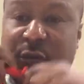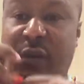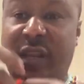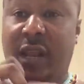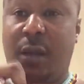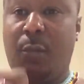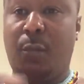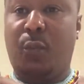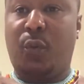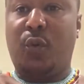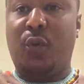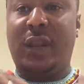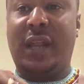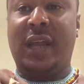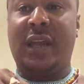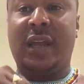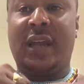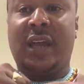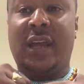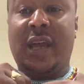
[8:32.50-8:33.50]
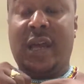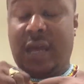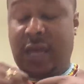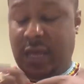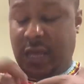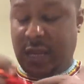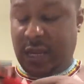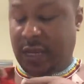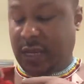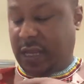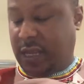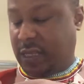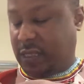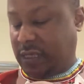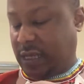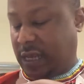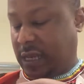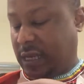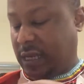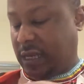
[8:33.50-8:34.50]
when I'm pulling, it gets
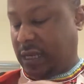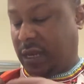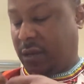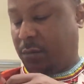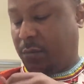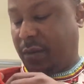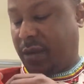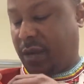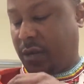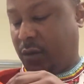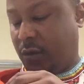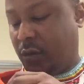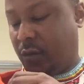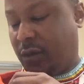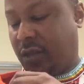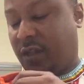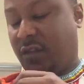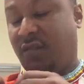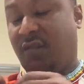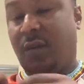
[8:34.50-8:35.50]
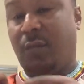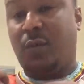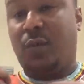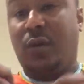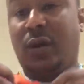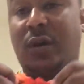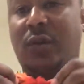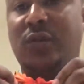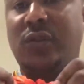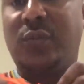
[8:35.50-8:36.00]
undone, but I don't give up. Look how